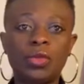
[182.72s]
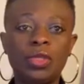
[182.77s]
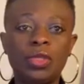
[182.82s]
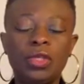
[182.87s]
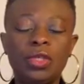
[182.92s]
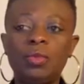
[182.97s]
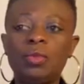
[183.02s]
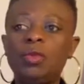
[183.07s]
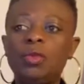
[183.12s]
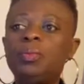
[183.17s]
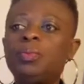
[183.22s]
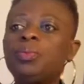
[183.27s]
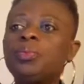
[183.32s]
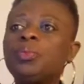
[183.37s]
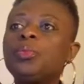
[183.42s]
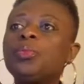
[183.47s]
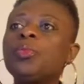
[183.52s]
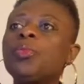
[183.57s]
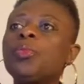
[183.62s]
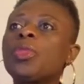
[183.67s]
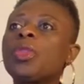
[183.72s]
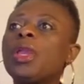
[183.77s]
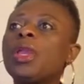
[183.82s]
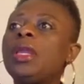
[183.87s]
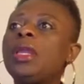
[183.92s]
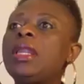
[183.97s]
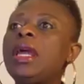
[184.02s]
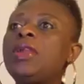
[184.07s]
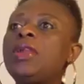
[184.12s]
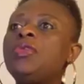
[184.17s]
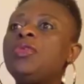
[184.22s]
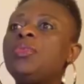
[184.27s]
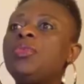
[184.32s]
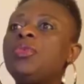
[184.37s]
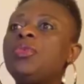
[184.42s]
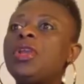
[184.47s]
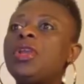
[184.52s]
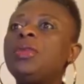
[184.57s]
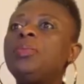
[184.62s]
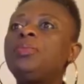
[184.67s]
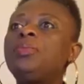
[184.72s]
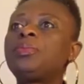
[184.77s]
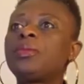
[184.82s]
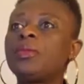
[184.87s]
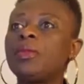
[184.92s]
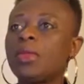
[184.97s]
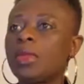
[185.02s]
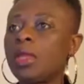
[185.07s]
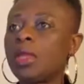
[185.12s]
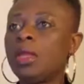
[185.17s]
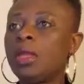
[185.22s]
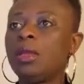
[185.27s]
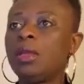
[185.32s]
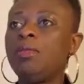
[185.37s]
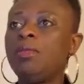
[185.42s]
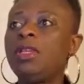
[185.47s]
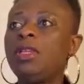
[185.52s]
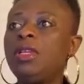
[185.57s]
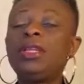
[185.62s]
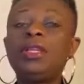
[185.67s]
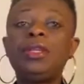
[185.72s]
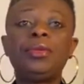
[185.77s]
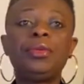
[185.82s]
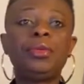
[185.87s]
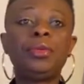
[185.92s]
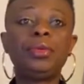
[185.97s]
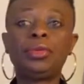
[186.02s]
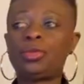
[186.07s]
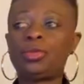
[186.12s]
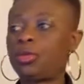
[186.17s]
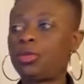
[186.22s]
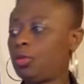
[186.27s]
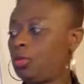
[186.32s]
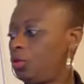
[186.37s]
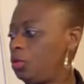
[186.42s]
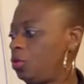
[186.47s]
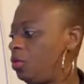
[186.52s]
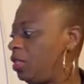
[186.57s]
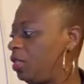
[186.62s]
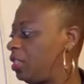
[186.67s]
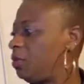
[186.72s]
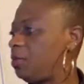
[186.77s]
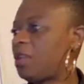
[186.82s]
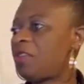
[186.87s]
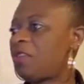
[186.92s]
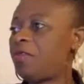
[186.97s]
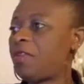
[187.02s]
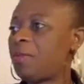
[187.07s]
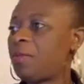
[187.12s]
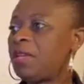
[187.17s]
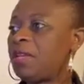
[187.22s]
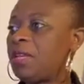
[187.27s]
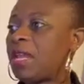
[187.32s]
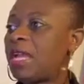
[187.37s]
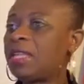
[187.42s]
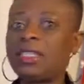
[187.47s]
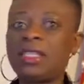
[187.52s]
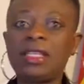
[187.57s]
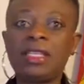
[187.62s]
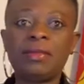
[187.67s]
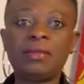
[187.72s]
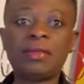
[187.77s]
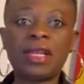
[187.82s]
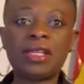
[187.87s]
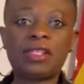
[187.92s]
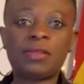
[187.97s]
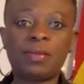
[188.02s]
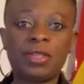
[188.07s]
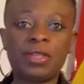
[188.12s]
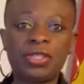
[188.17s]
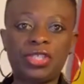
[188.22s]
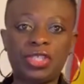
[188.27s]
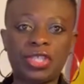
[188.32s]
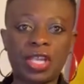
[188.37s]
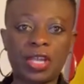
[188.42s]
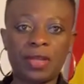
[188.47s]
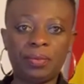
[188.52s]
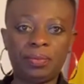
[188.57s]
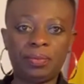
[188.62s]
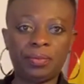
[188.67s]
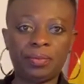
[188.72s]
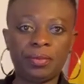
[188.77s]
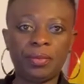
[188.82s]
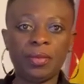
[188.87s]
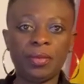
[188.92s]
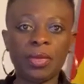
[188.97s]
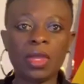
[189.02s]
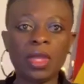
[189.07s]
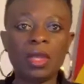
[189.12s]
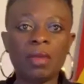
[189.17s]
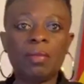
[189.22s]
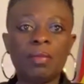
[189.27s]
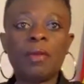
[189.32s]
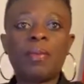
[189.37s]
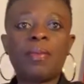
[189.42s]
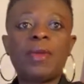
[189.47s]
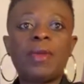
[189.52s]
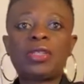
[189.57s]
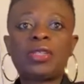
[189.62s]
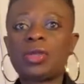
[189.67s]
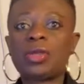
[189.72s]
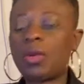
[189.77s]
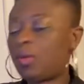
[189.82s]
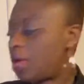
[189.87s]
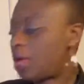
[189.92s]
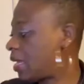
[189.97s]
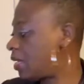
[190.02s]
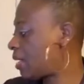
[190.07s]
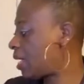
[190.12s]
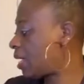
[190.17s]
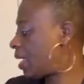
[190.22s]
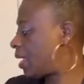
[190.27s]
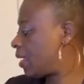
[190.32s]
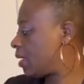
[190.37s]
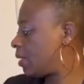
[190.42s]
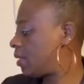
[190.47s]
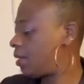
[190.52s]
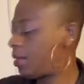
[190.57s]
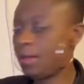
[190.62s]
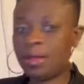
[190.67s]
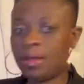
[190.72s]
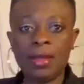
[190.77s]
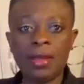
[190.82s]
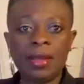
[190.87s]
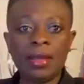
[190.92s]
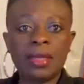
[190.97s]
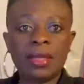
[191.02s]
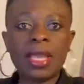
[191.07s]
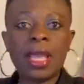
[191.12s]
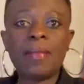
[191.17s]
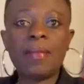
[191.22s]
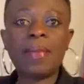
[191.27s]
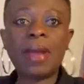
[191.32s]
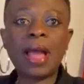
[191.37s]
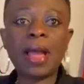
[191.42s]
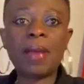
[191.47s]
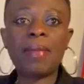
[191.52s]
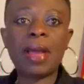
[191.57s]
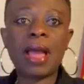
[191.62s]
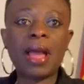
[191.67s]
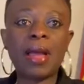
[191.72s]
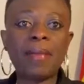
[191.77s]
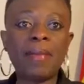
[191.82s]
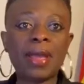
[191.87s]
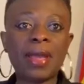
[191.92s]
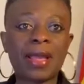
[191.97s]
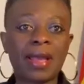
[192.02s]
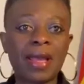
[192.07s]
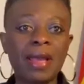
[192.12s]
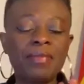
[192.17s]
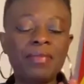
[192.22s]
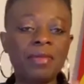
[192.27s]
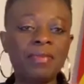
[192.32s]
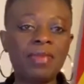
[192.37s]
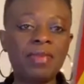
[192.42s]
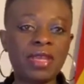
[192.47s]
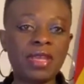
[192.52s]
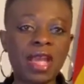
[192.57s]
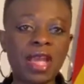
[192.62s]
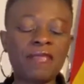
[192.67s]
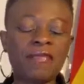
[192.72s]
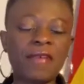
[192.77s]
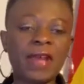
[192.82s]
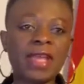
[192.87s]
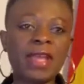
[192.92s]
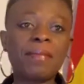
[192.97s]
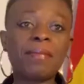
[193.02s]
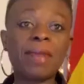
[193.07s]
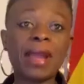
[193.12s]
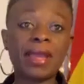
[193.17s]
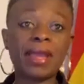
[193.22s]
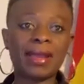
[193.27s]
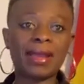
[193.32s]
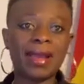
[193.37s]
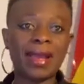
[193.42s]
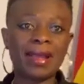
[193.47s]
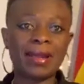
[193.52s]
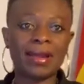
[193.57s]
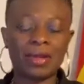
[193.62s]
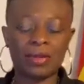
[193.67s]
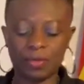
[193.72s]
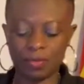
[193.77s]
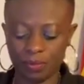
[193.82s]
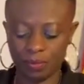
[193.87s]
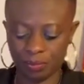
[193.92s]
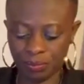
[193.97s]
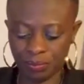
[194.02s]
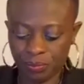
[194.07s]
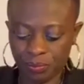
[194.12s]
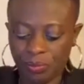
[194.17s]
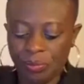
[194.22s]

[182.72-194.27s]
Demo. And then you may be the roots with me from a Daakyehemaa special. Make my child and there, yeah, Baba, but can be a fire mine gun.